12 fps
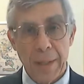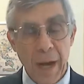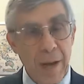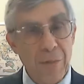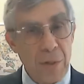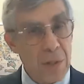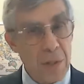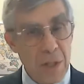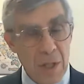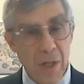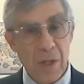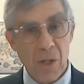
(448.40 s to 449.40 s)
conference
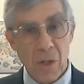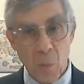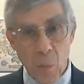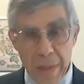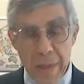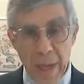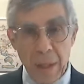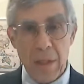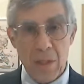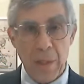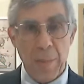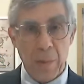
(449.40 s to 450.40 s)
discussion with
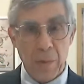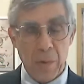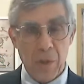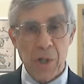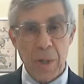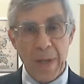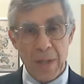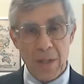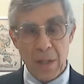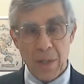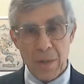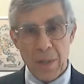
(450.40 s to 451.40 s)
Helga Zepp-LaRouche in
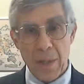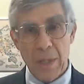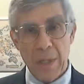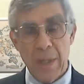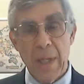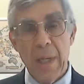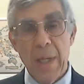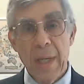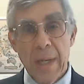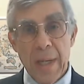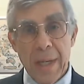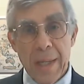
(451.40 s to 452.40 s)
Mexico City,
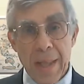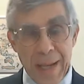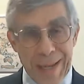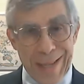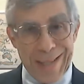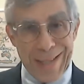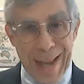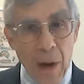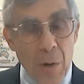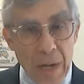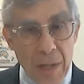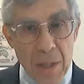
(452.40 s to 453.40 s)
that it is
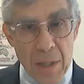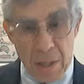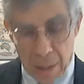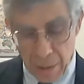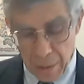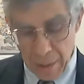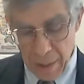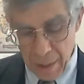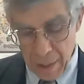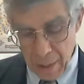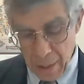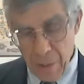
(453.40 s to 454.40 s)
now necessary
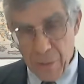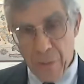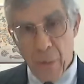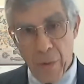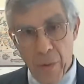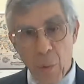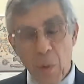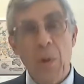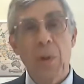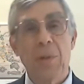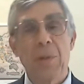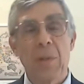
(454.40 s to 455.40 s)
for the
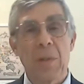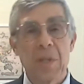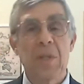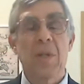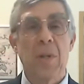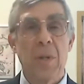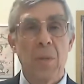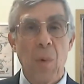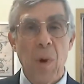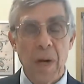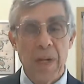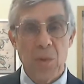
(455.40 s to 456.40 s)
world to listen to the
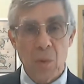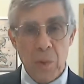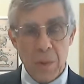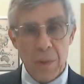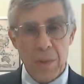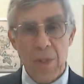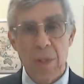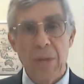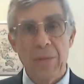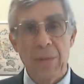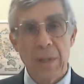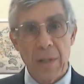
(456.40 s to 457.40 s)
wise words
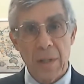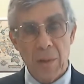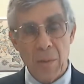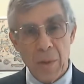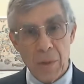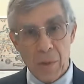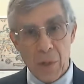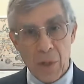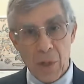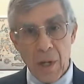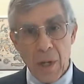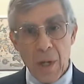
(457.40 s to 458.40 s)
of Lyndon
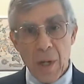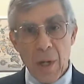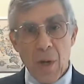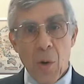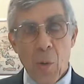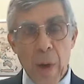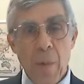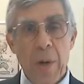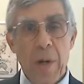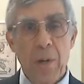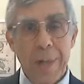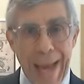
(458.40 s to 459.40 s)
LaRouche. We
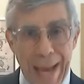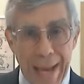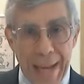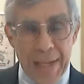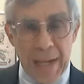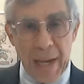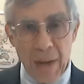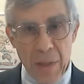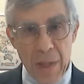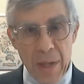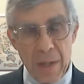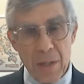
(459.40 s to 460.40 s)
would only add
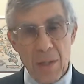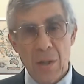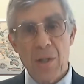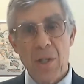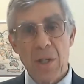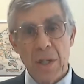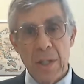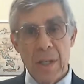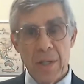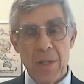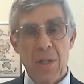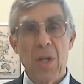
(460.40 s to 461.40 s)
now that it is urgently
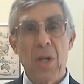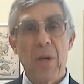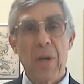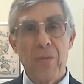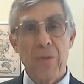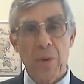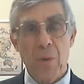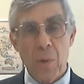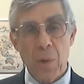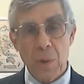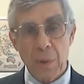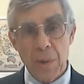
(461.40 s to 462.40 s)
necessary for the
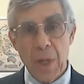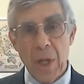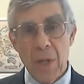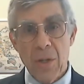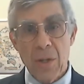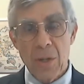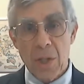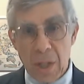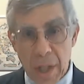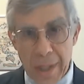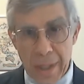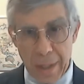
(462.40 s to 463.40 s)
world to
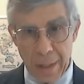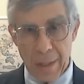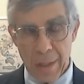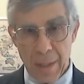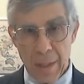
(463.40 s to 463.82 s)
study